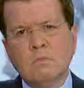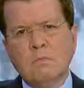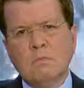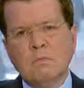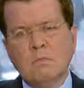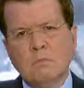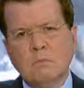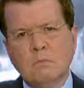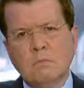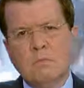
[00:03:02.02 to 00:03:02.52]

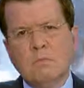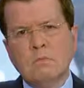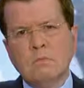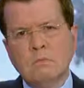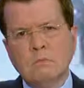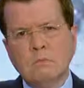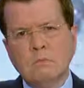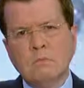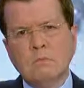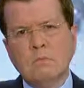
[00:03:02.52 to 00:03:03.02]

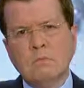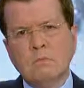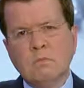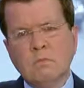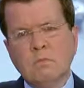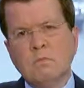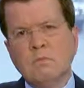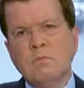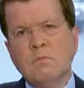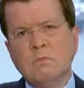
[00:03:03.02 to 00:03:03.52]

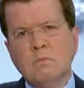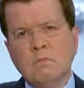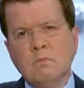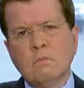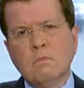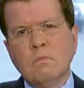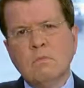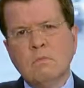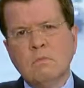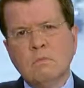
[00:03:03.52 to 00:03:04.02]

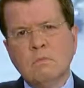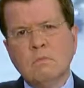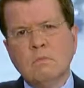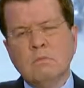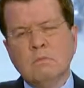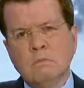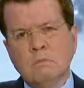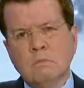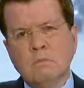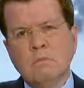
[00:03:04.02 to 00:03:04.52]

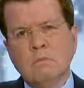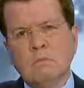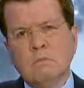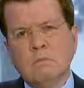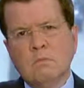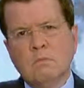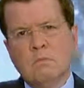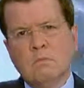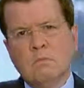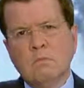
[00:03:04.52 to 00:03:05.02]

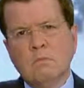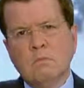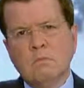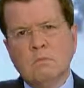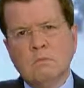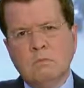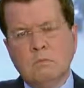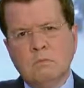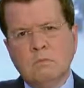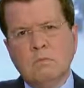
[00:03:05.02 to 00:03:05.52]

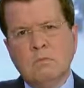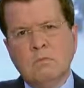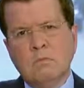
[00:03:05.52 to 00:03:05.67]
[no speech]